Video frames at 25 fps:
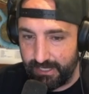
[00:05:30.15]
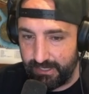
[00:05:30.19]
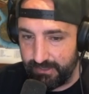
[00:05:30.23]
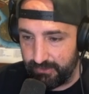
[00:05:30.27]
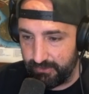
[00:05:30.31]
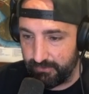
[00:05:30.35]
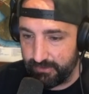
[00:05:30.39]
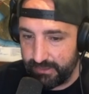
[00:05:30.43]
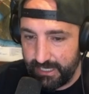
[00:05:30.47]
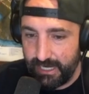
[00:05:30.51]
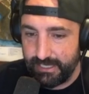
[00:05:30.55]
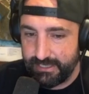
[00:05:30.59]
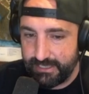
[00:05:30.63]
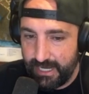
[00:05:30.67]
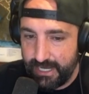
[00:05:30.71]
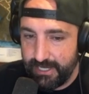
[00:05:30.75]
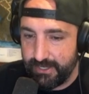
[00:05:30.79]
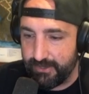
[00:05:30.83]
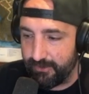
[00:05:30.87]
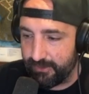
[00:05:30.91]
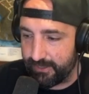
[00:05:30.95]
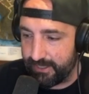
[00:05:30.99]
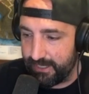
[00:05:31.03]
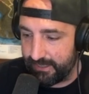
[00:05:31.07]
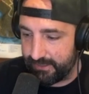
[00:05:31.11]
Can I take
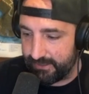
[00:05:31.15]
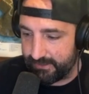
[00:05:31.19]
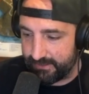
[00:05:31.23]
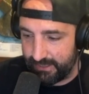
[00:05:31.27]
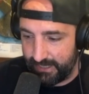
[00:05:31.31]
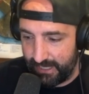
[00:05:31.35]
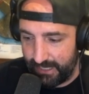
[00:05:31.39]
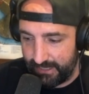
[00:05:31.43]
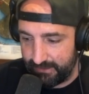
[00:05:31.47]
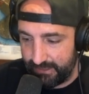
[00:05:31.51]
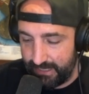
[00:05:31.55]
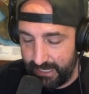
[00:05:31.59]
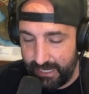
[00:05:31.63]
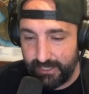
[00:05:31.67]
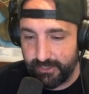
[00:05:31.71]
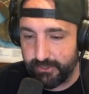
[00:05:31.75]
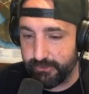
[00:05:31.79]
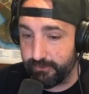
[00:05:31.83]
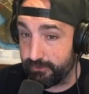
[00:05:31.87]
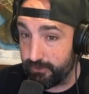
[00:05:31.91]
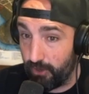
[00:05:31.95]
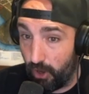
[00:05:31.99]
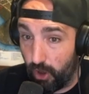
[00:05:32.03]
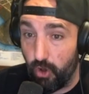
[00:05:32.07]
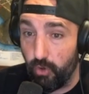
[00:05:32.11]
your kids today? The answer is
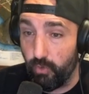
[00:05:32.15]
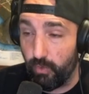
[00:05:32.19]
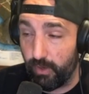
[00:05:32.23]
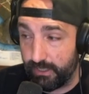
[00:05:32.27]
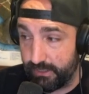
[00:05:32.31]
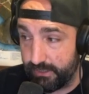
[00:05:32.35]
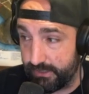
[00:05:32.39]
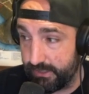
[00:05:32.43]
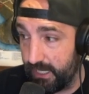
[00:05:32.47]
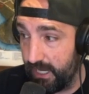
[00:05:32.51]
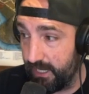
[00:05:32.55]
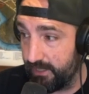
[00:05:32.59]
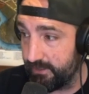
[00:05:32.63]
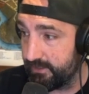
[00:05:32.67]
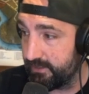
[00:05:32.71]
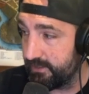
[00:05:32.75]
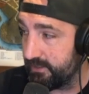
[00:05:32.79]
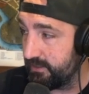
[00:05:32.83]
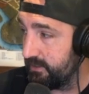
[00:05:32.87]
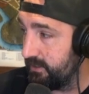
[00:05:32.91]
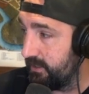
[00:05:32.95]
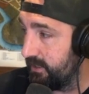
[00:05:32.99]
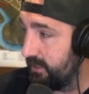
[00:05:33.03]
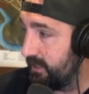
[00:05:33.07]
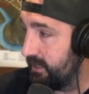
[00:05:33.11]
always yes,
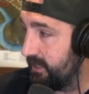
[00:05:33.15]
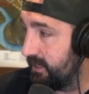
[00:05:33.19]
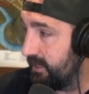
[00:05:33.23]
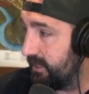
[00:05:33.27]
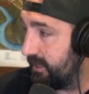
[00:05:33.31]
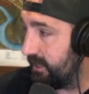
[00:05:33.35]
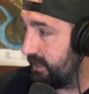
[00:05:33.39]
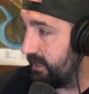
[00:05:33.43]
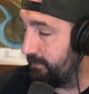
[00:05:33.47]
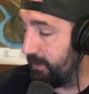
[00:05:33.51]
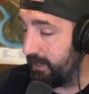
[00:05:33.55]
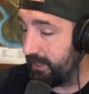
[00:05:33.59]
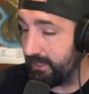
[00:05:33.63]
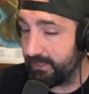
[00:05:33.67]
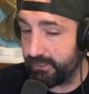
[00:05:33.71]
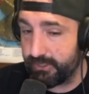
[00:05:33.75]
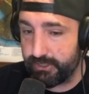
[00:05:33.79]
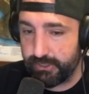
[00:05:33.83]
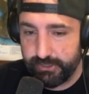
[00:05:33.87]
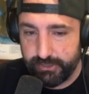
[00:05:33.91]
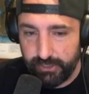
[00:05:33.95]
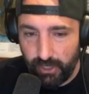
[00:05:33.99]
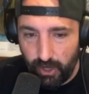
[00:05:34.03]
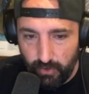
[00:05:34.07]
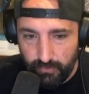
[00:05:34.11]
but it's
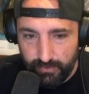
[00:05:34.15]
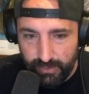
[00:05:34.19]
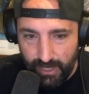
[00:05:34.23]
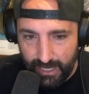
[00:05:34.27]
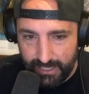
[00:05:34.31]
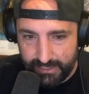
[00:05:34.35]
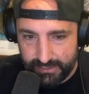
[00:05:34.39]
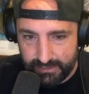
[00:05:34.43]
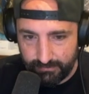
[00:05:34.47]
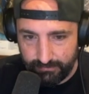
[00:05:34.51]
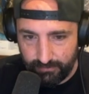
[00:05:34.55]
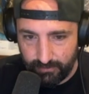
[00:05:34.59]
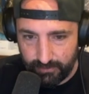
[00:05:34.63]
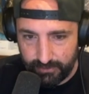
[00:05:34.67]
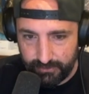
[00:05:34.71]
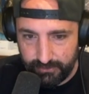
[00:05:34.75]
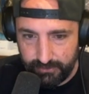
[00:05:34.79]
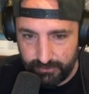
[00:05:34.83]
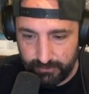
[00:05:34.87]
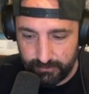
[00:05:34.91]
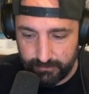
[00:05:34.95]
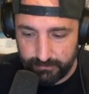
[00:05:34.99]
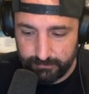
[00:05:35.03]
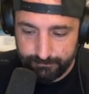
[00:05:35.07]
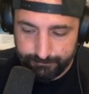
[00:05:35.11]
so nice of her to
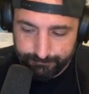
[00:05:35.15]
do.